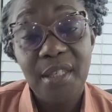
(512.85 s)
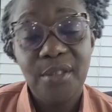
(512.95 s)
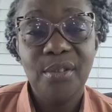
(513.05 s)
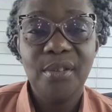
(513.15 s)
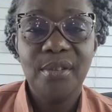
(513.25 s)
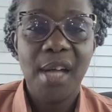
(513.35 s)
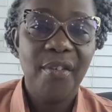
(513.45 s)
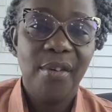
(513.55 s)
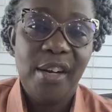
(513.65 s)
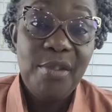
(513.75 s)
You know,
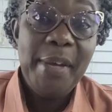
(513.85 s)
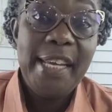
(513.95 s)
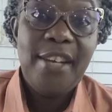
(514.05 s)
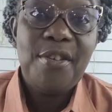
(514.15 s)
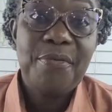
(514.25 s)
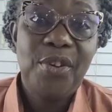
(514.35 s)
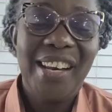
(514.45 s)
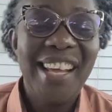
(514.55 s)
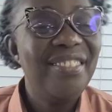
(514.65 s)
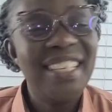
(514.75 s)
how, what are you making of your
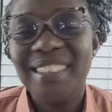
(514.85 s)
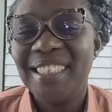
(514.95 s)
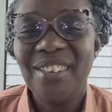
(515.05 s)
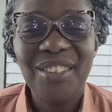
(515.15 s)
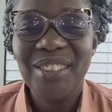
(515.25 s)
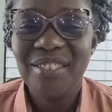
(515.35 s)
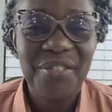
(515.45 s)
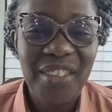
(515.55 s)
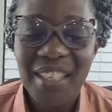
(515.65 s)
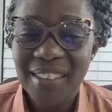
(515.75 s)
life? There's a lot of
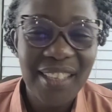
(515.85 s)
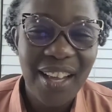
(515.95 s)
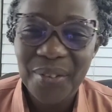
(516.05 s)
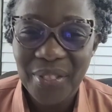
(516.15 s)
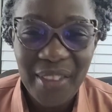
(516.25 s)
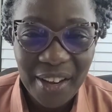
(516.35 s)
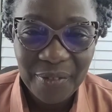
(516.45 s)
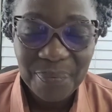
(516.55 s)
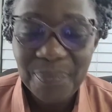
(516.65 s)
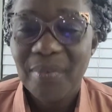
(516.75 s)
things out
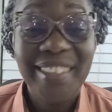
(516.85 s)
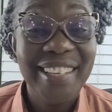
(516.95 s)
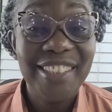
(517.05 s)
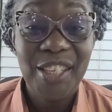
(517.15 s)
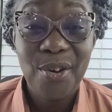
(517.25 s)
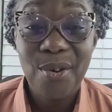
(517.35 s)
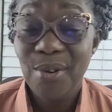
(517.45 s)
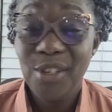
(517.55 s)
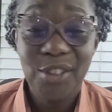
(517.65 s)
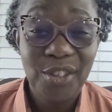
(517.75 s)
there. There's a
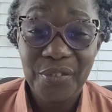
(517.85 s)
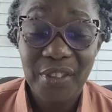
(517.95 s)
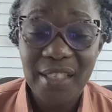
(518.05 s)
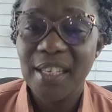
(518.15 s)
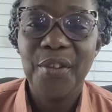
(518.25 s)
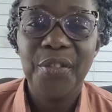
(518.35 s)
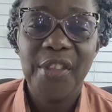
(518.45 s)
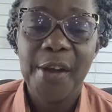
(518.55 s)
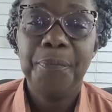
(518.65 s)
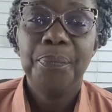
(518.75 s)
whole lot of things out
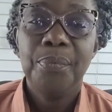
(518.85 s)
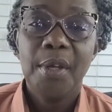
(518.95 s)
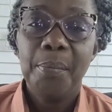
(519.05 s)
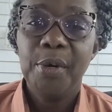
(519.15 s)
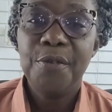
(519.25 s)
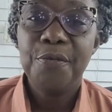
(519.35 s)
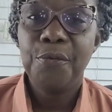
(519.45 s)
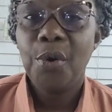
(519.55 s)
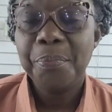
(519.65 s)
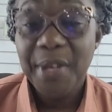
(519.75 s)
there. But
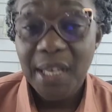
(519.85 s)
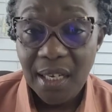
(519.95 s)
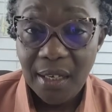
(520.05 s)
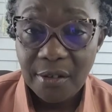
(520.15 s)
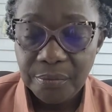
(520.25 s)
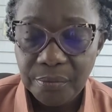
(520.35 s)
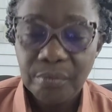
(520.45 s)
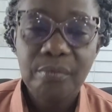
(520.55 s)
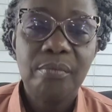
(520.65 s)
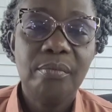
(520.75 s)
for me,
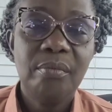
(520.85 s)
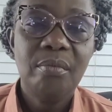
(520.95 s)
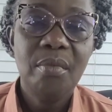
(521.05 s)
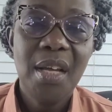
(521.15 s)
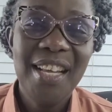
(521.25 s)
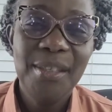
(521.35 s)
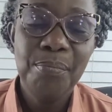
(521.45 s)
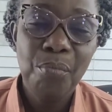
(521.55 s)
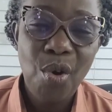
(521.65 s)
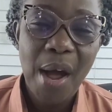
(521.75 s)
it's
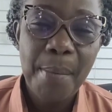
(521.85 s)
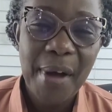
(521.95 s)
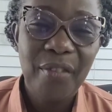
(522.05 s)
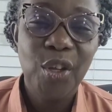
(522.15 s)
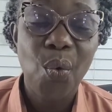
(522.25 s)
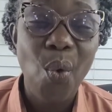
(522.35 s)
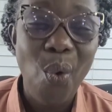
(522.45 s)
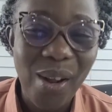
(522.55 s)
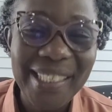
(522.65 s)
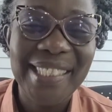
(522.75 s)
more about the
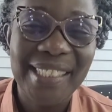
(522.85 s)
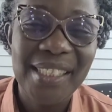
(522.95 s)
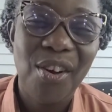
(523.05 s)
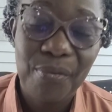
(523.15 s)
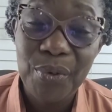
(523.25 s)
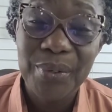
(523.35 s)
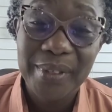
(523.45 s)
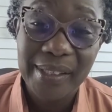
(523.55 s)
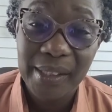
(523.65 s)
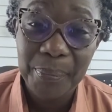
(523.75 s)
quality of your
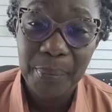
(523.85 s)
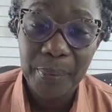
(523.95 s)
sleep.